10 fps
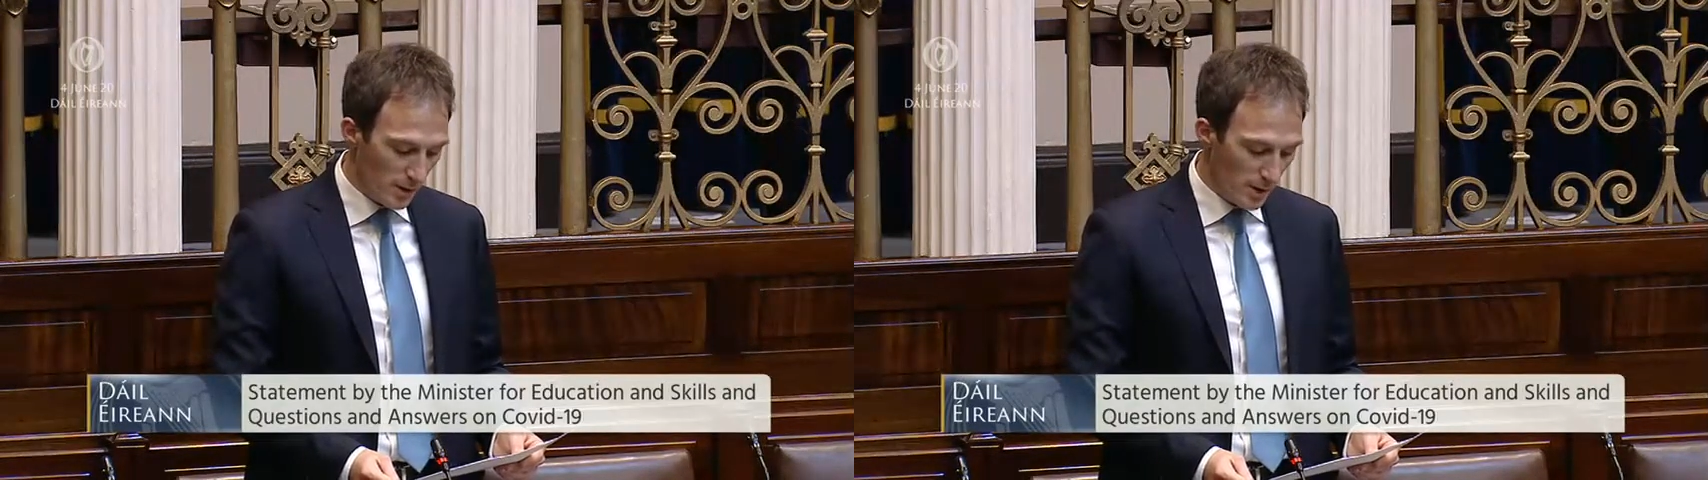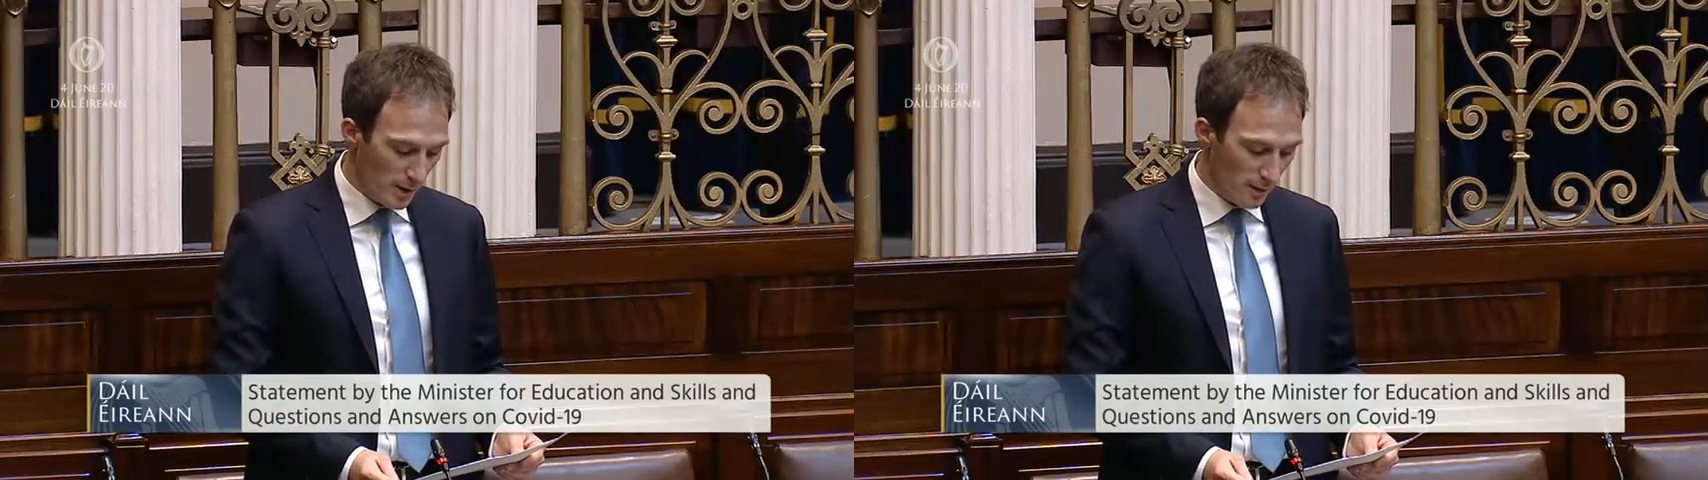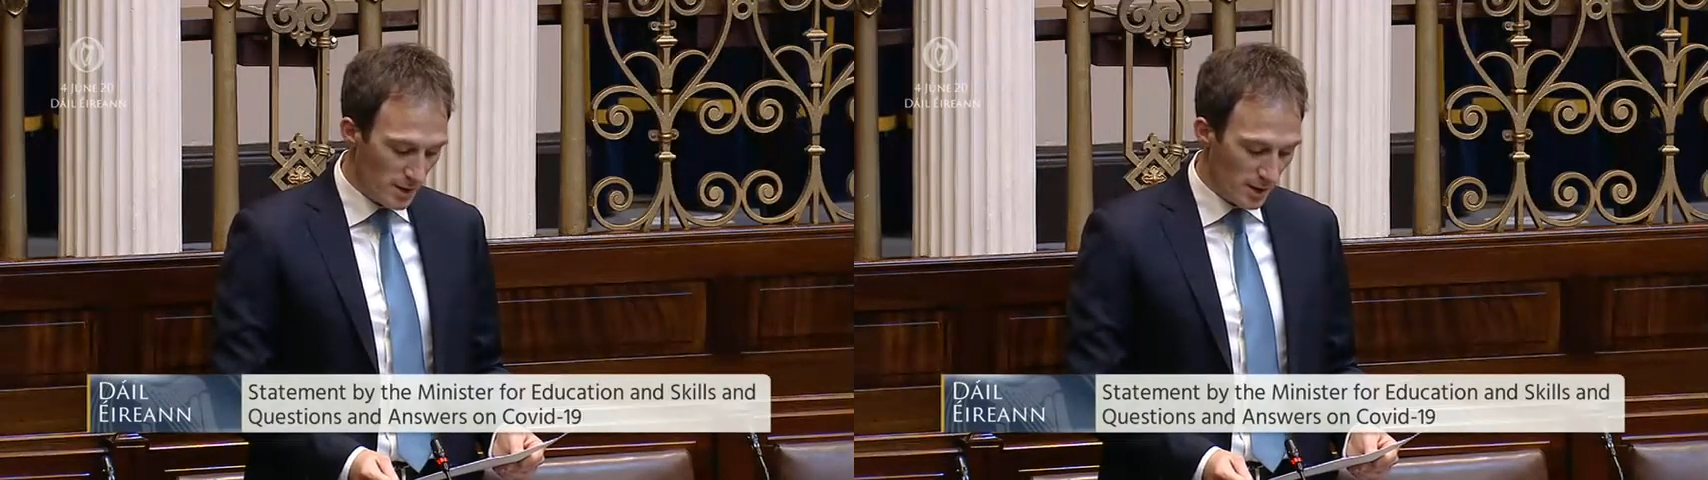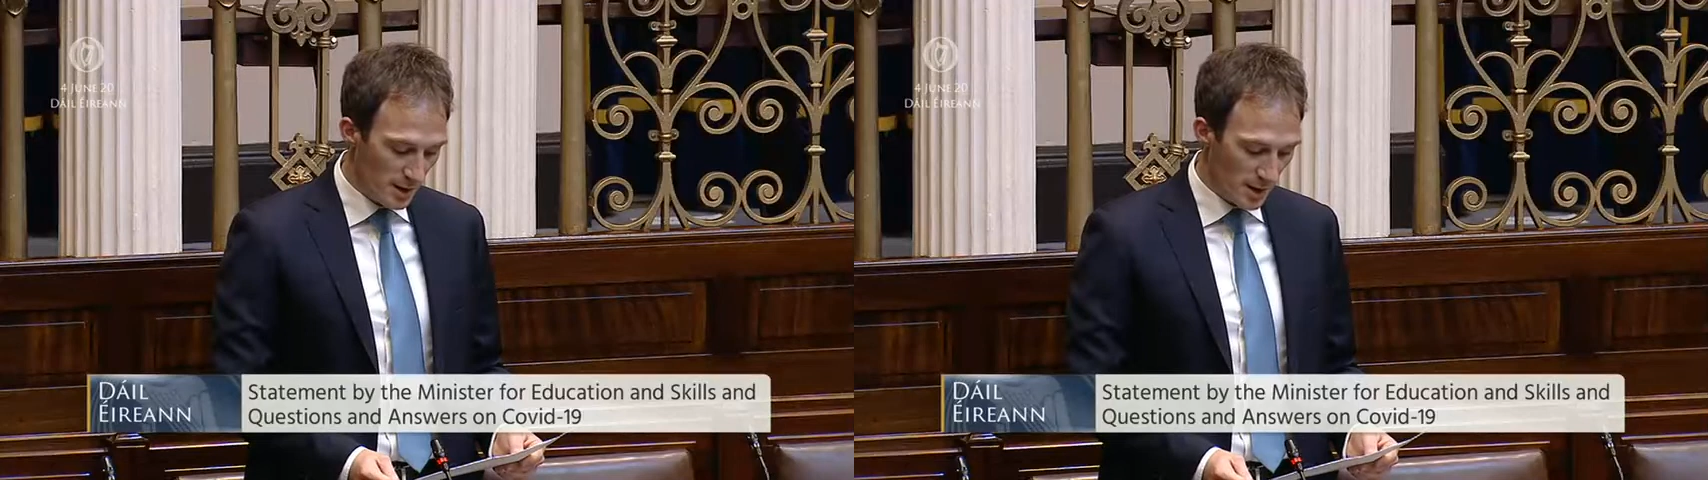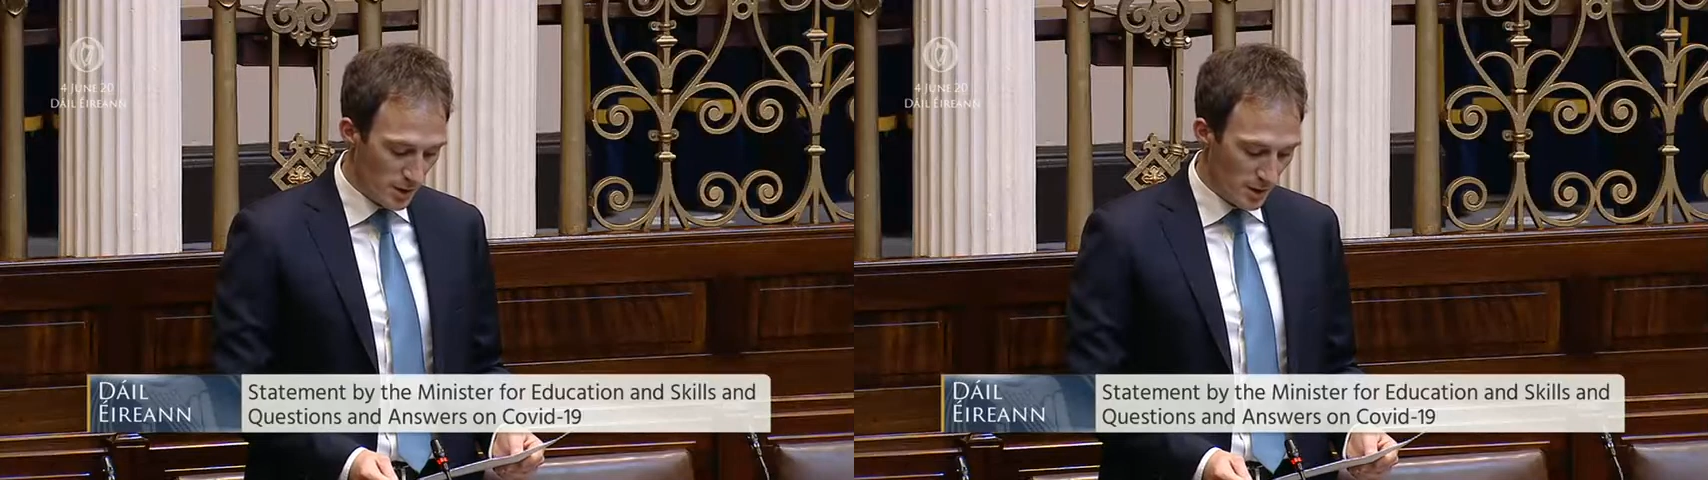higher
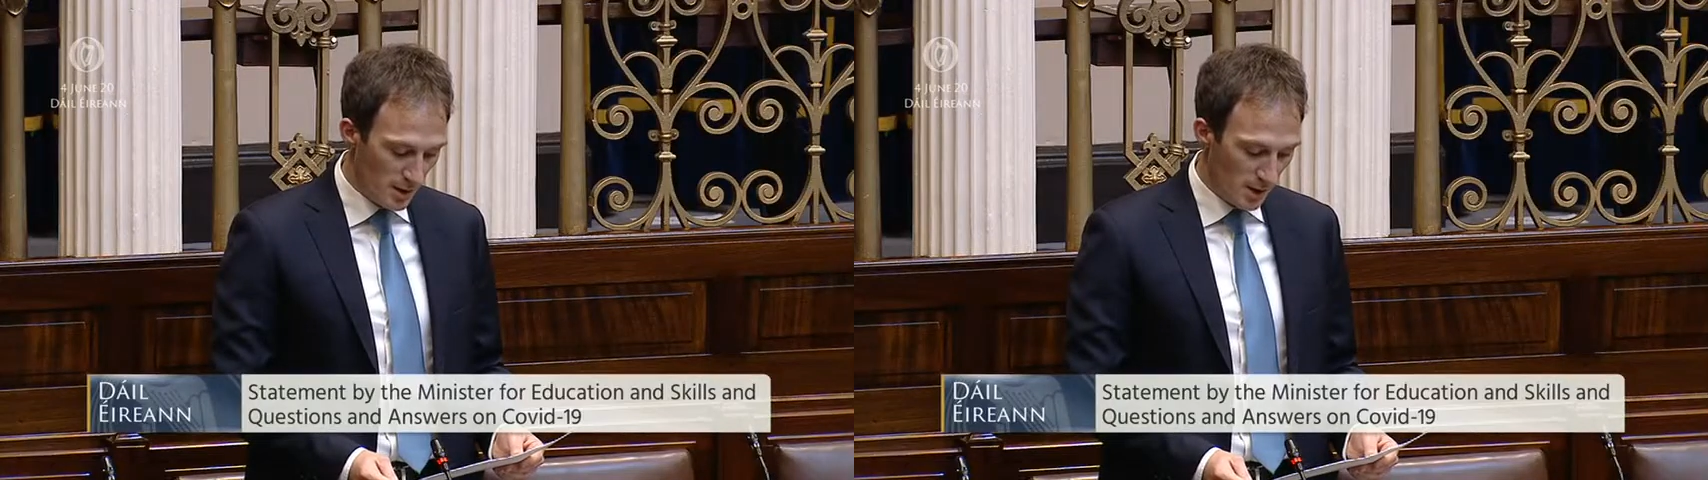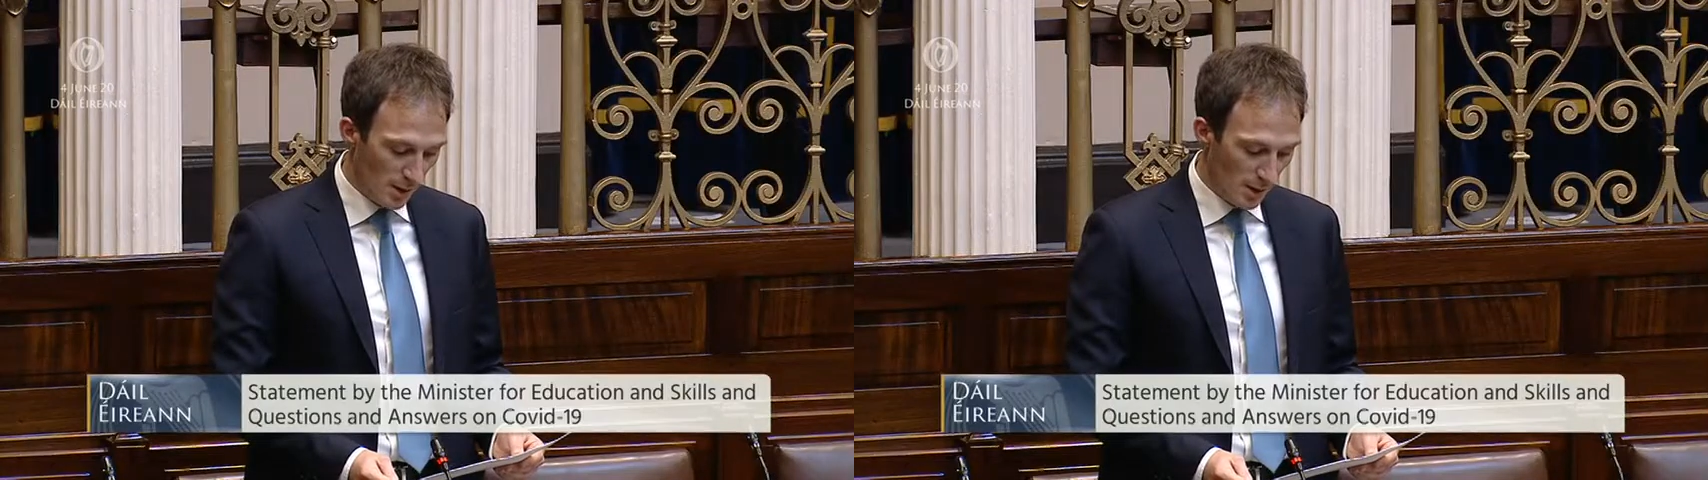education